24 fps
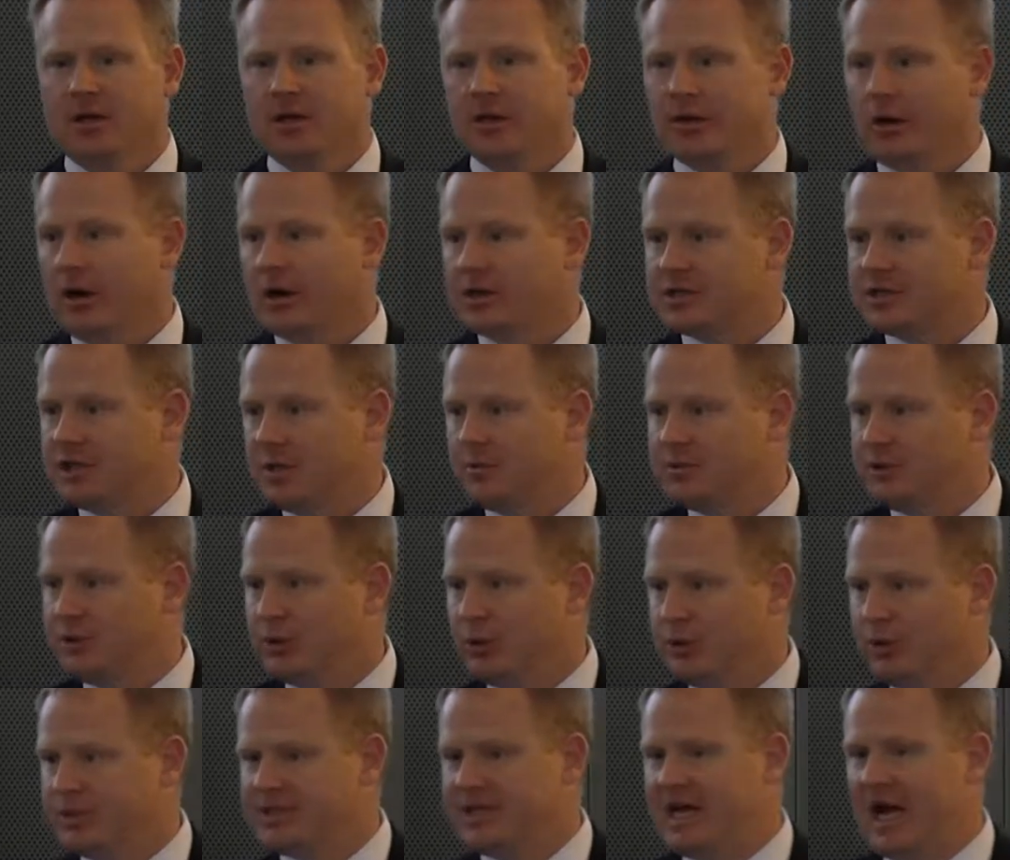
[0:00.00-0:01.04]
there are some
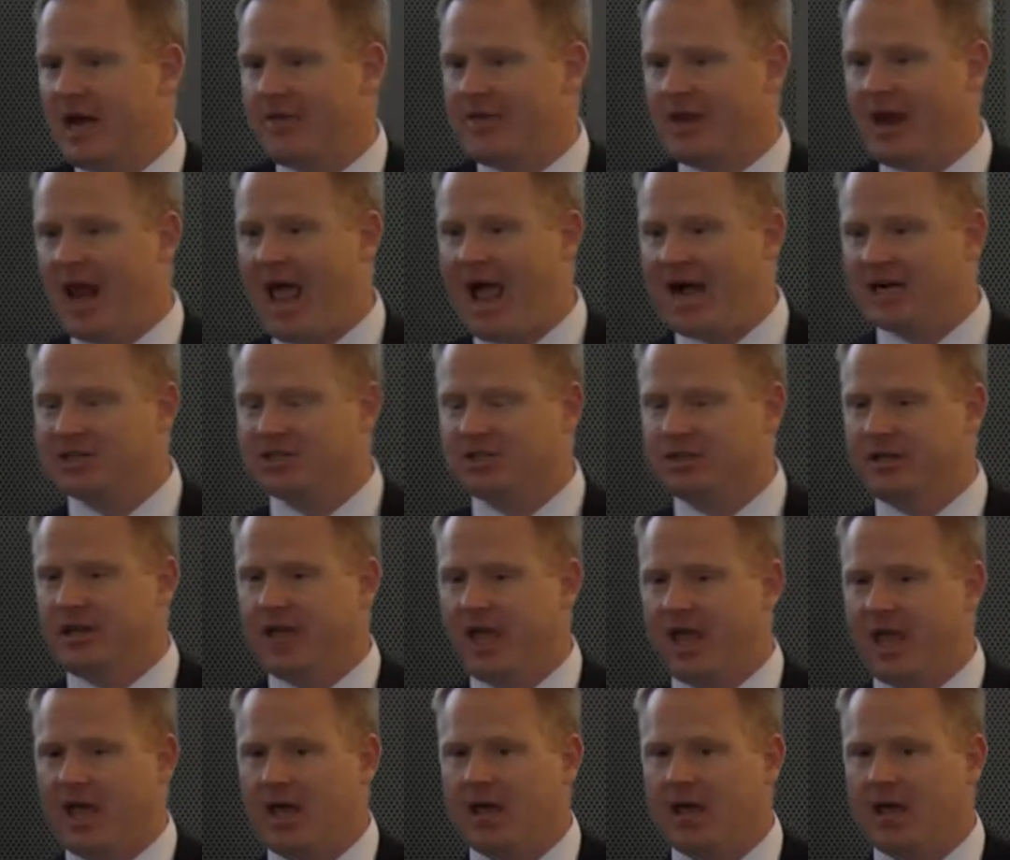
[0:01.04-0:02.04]
tools now that actually